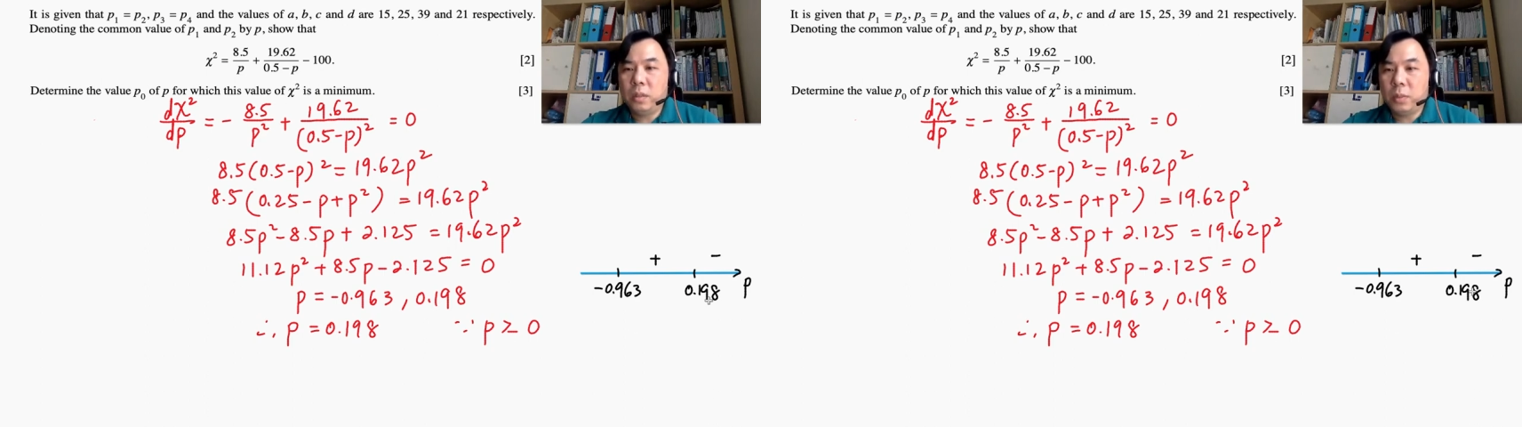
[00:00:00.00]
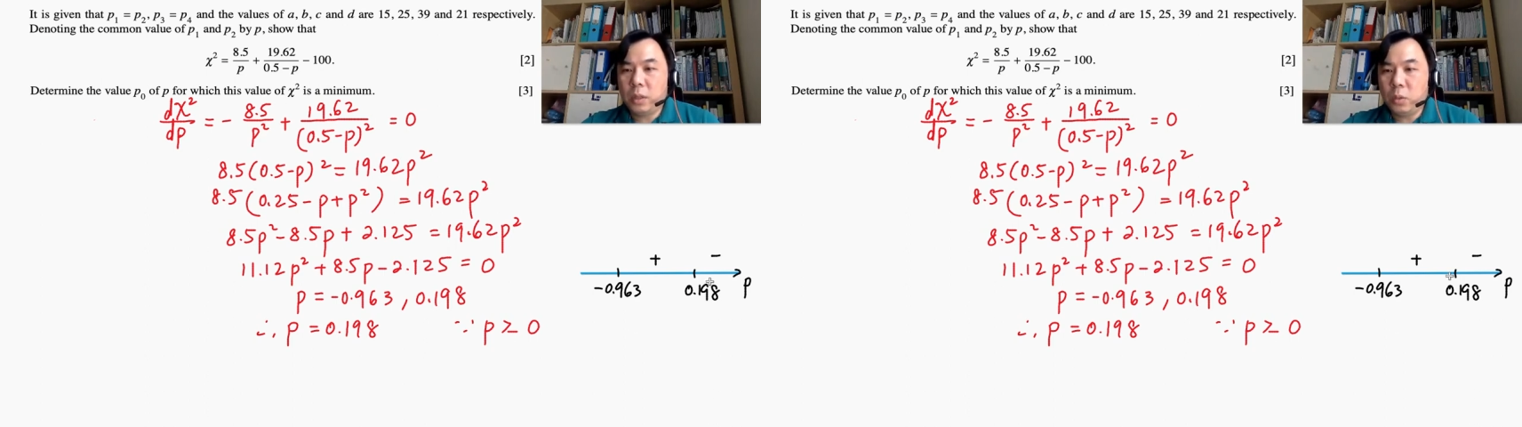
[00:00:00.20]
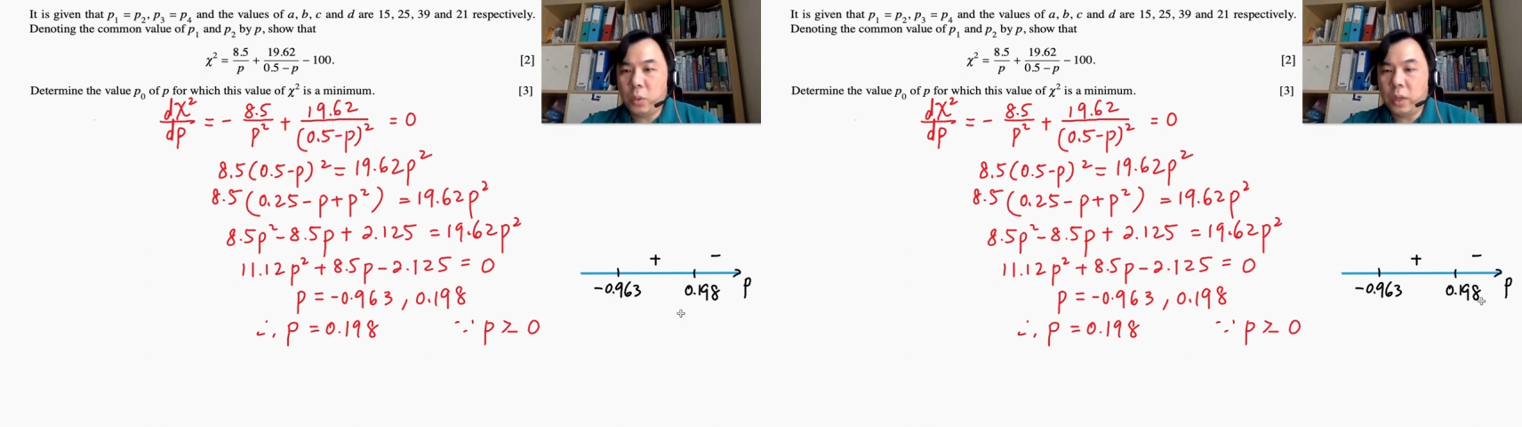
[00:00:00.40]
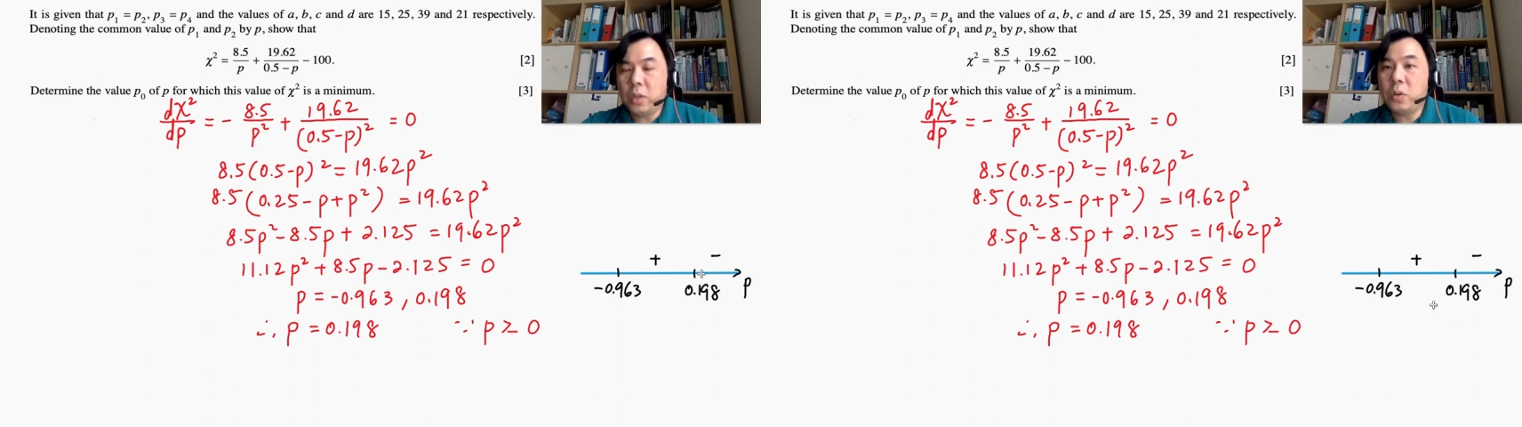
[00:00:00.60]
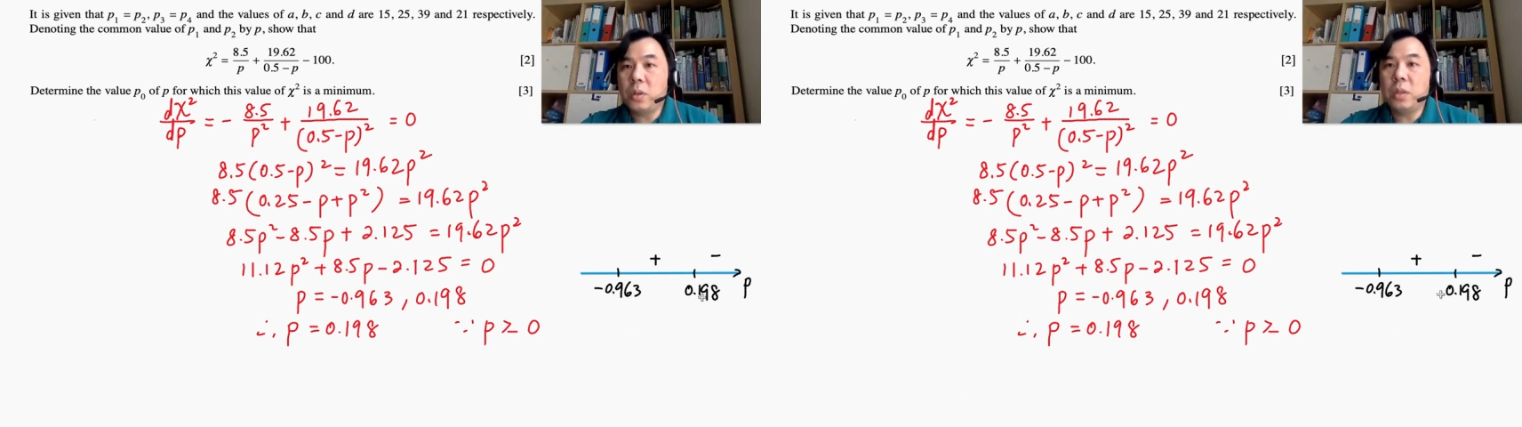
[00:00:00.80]
because we are
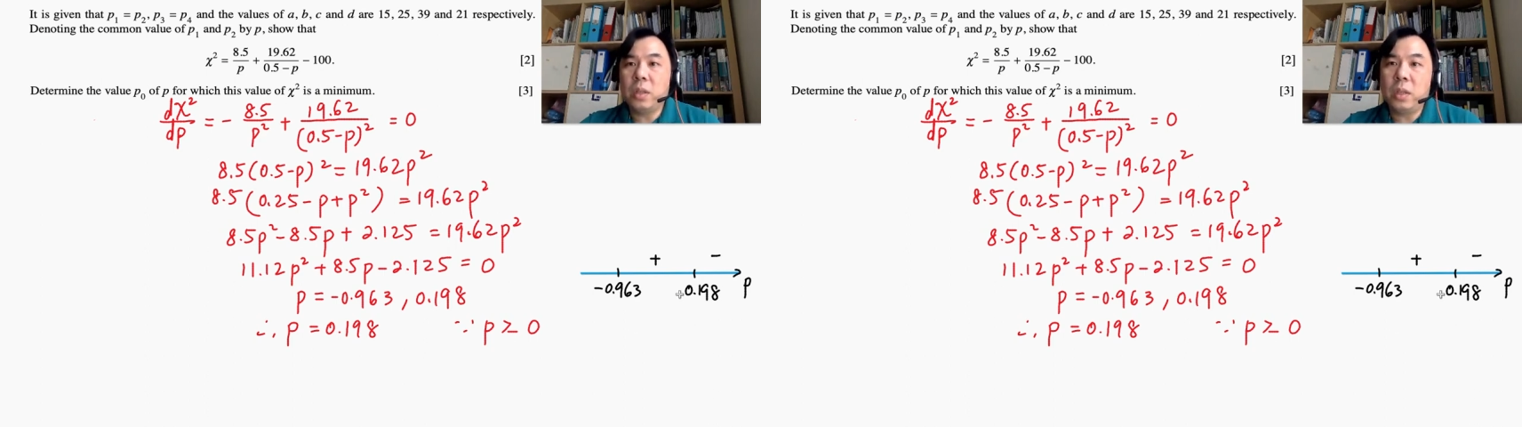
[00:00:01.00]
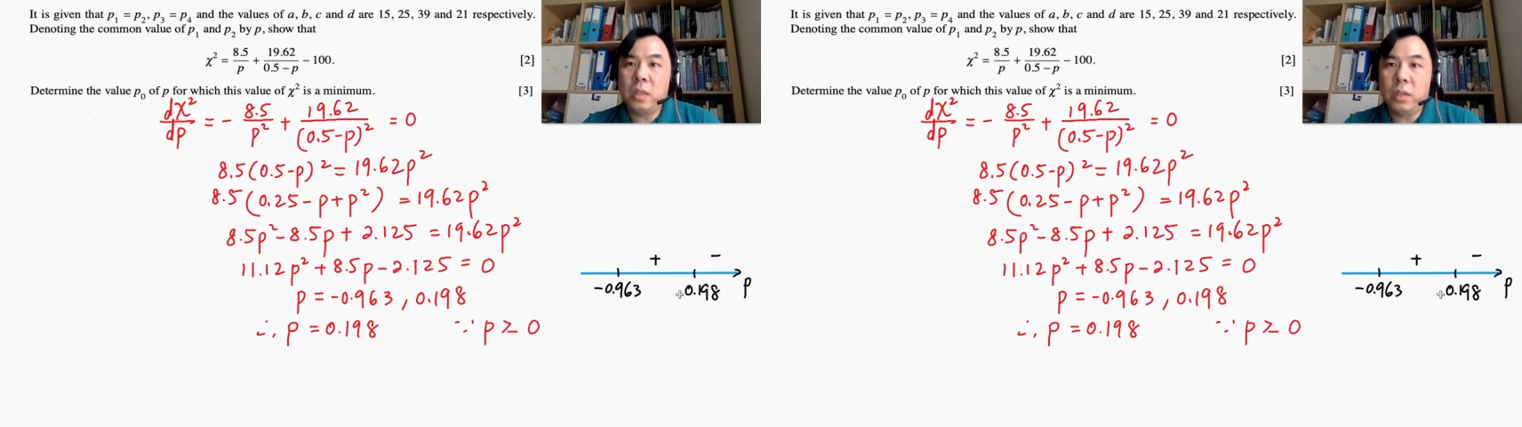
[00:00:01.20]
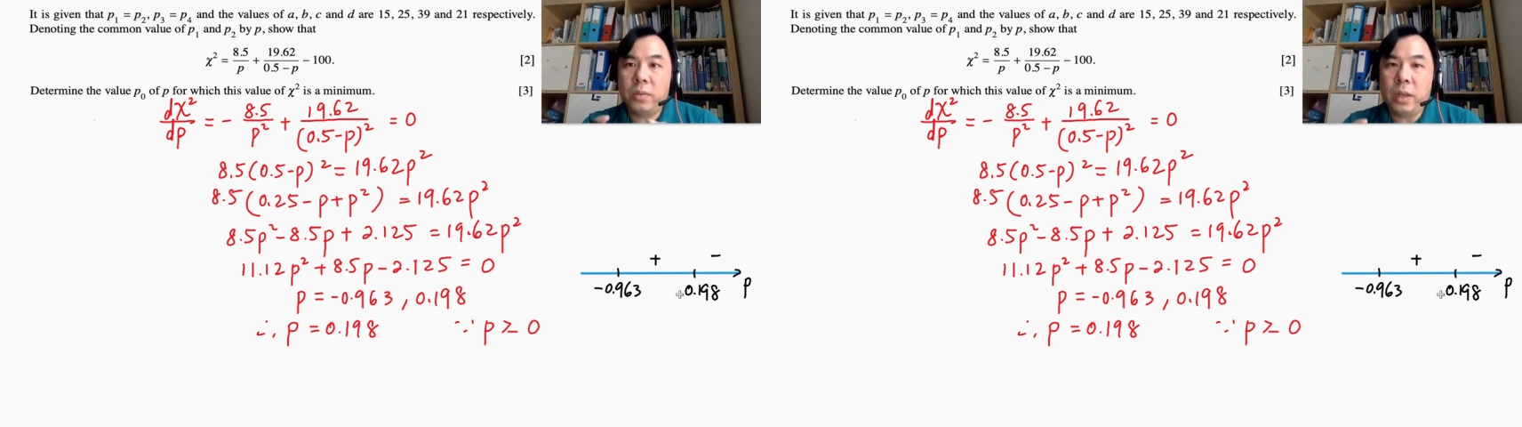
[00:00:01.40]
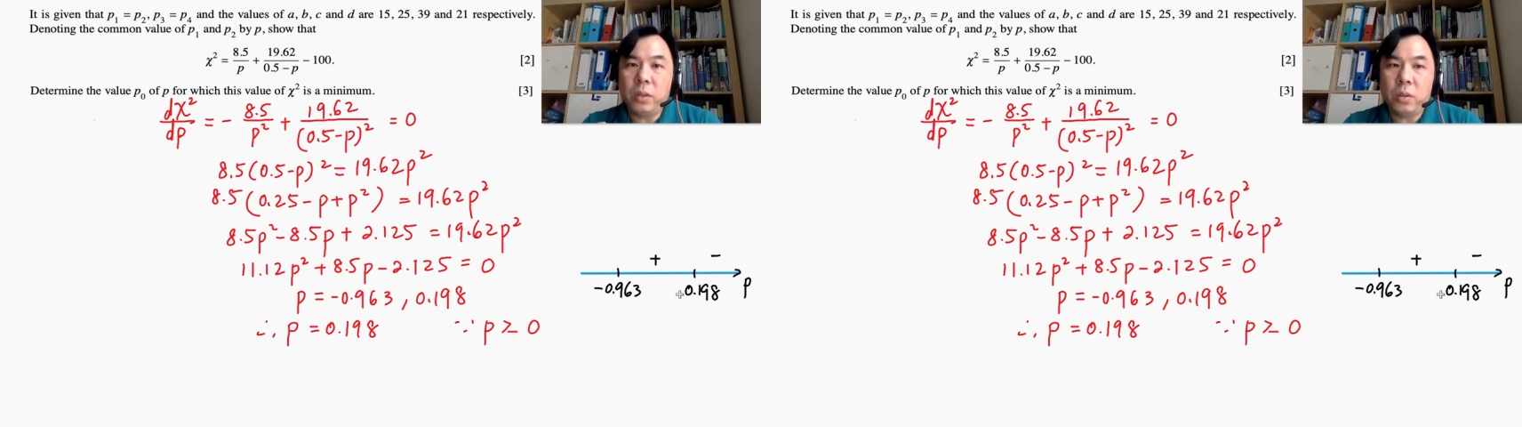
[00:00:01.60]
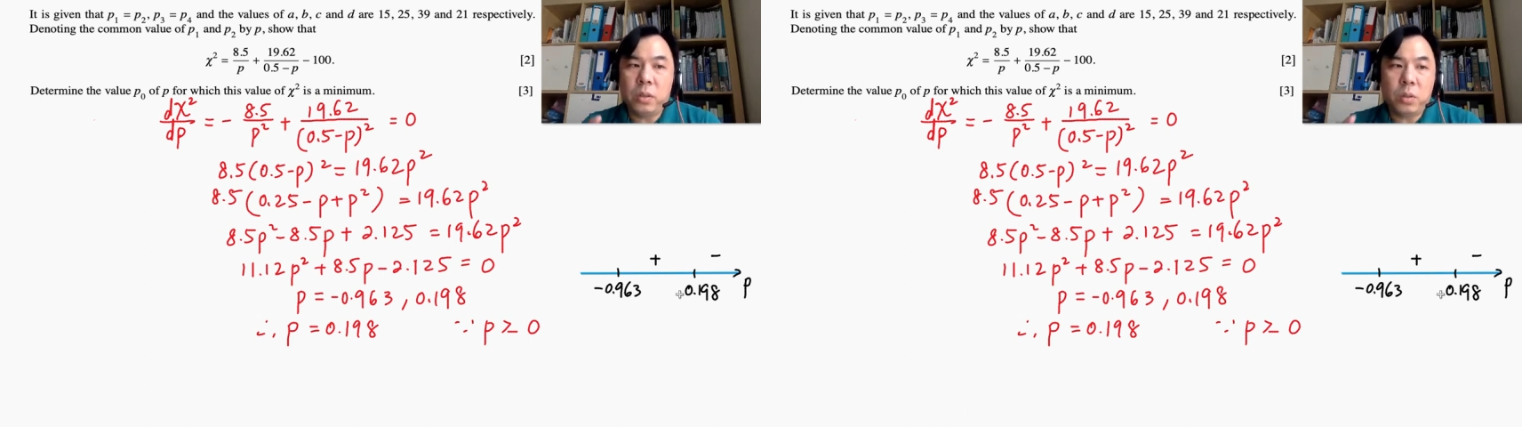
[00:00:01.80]
interested in the value of